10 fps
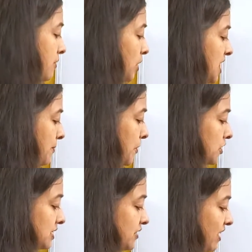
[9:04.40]
What are the
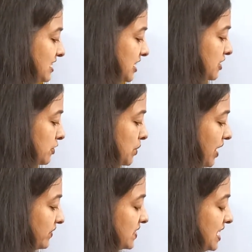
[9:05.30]
possessive adjectives we
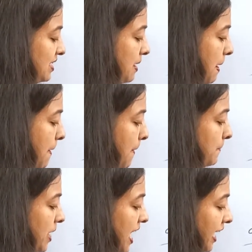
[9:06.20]
have seen?
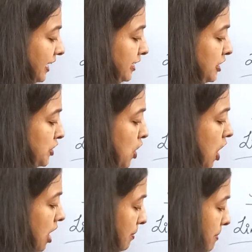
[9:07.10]
Mine,
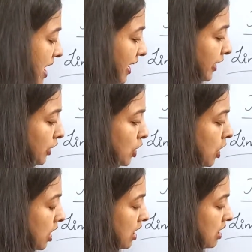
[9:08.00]
your, my,
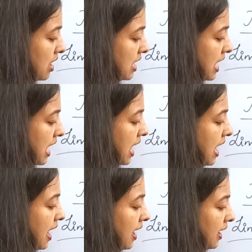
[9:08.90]
your,
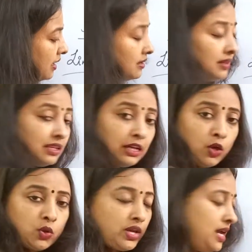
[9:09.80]
our,
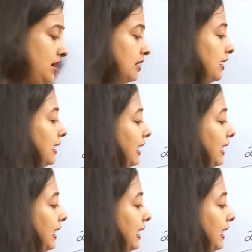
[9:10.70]
okay?